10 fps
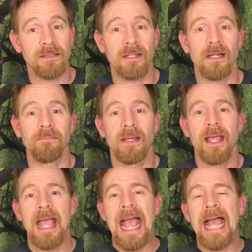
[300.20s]
time,
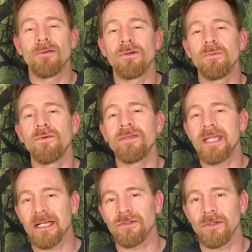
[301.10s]
and remove the
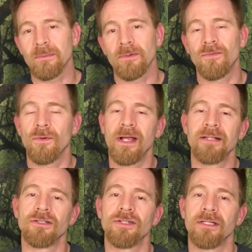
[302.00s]
extra before it
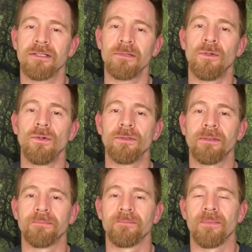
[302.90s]
has a chance to mold.
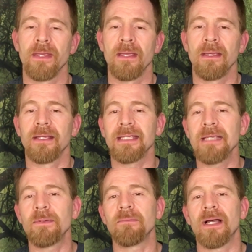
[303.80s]

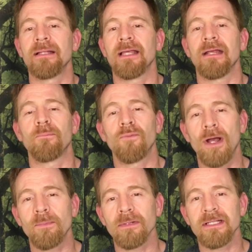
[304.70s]
Keep in mind that a
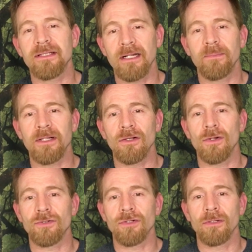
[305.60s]
properly set up
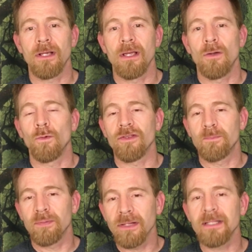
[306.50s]
enclosure with
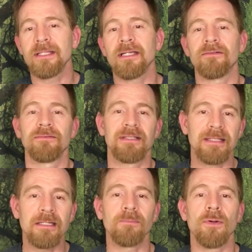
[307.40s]
plenty of
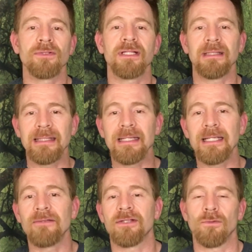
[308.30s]
decomposing
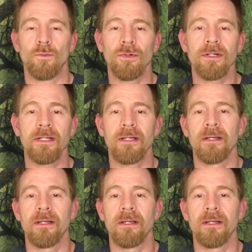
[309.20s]
leaves and wood